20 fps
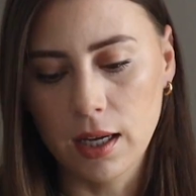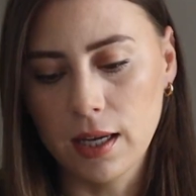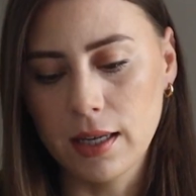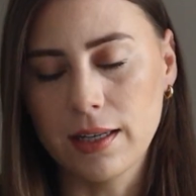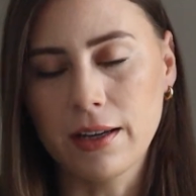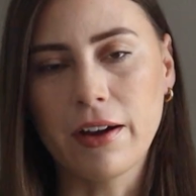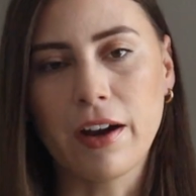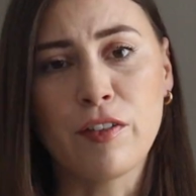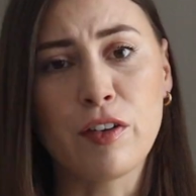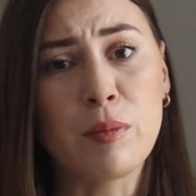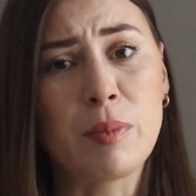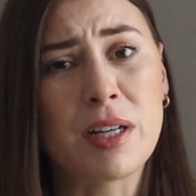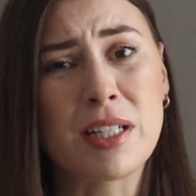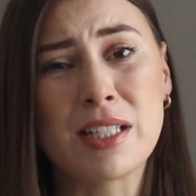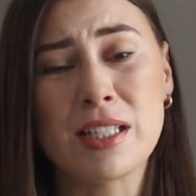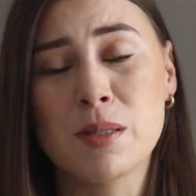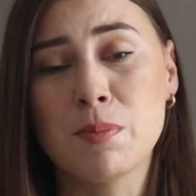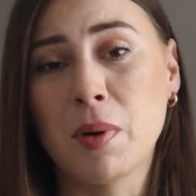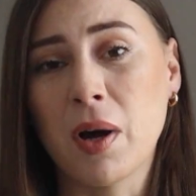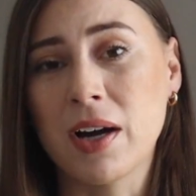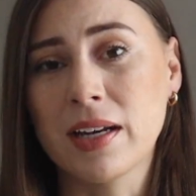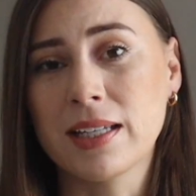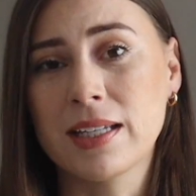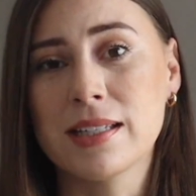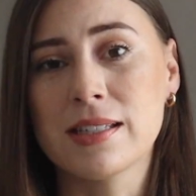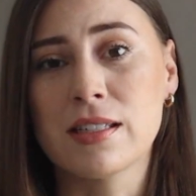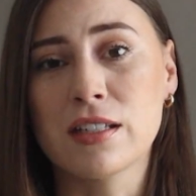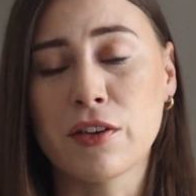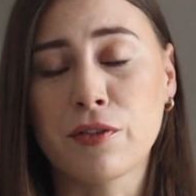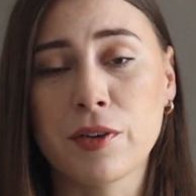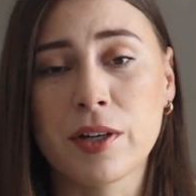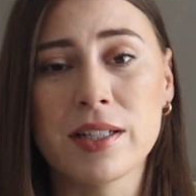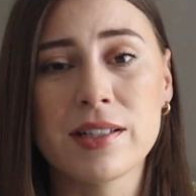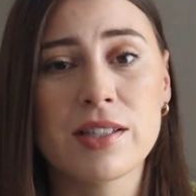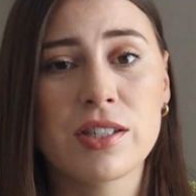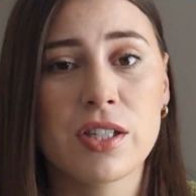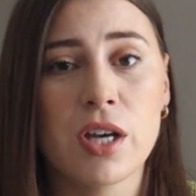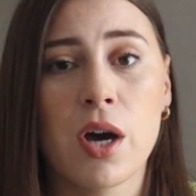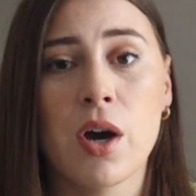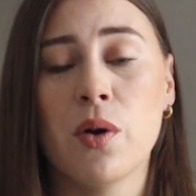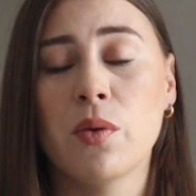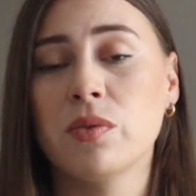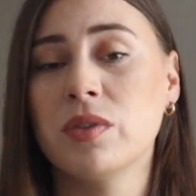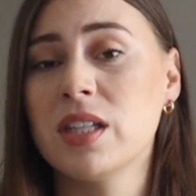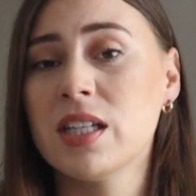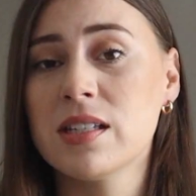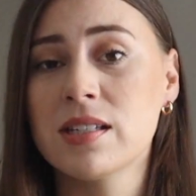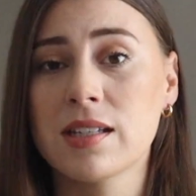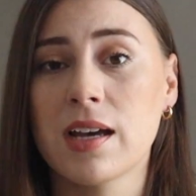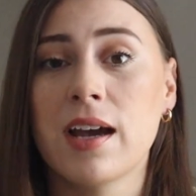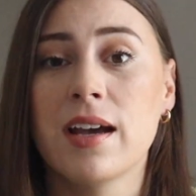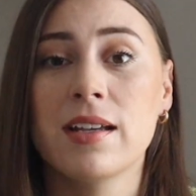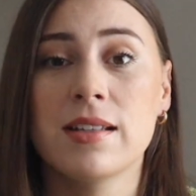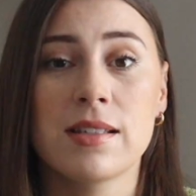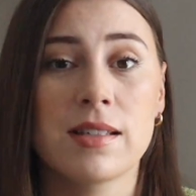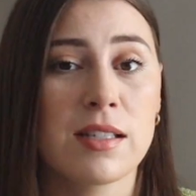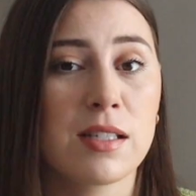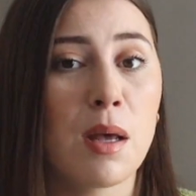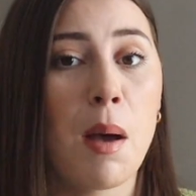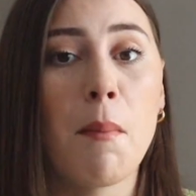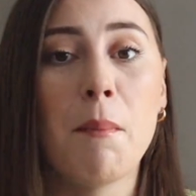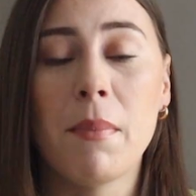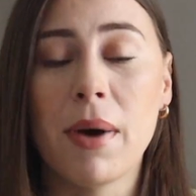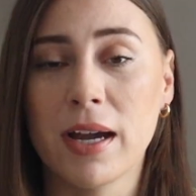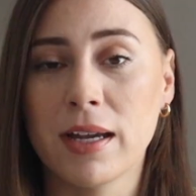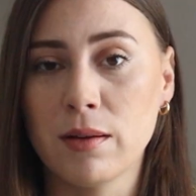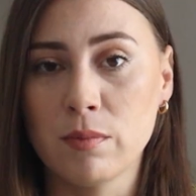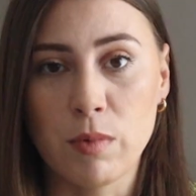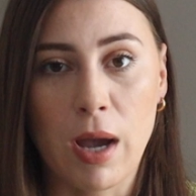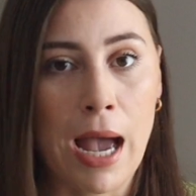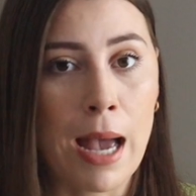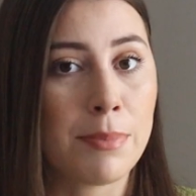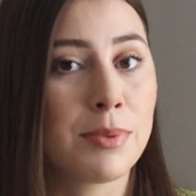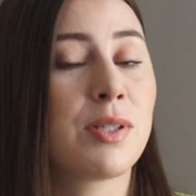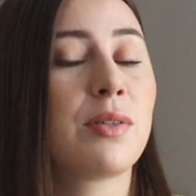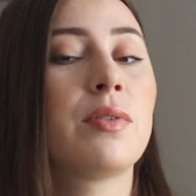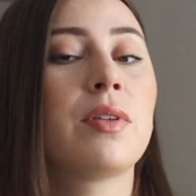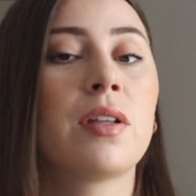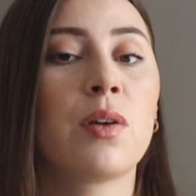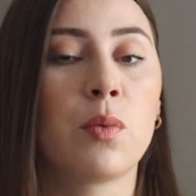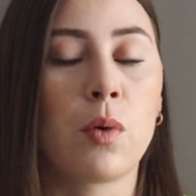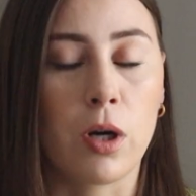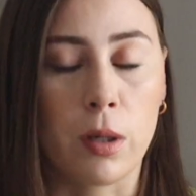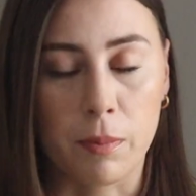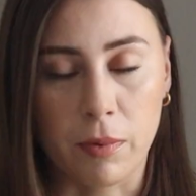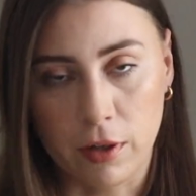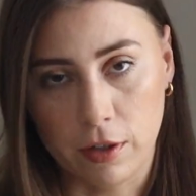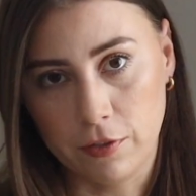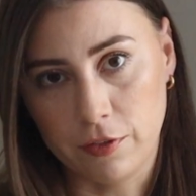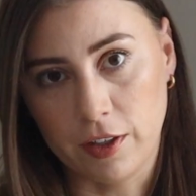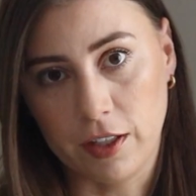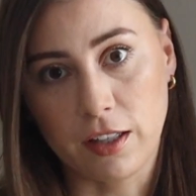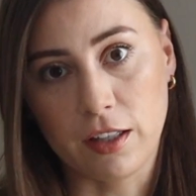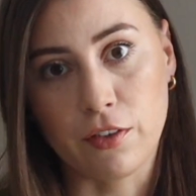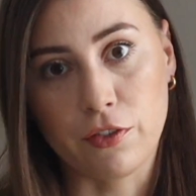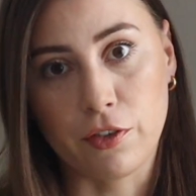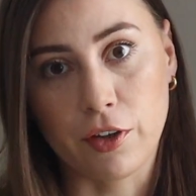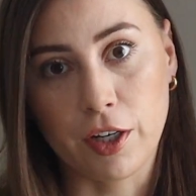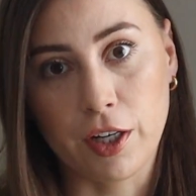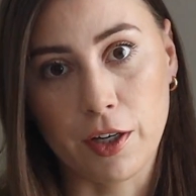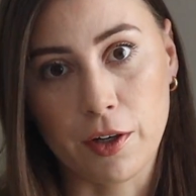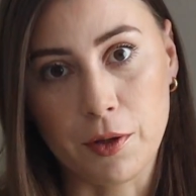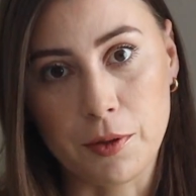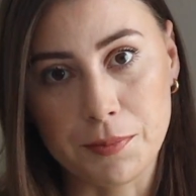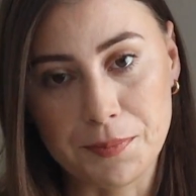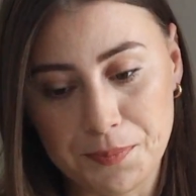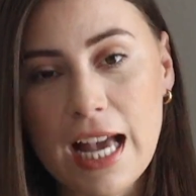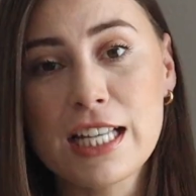Now everybody's body is different, so these sizes might absolutely work perfectly for you.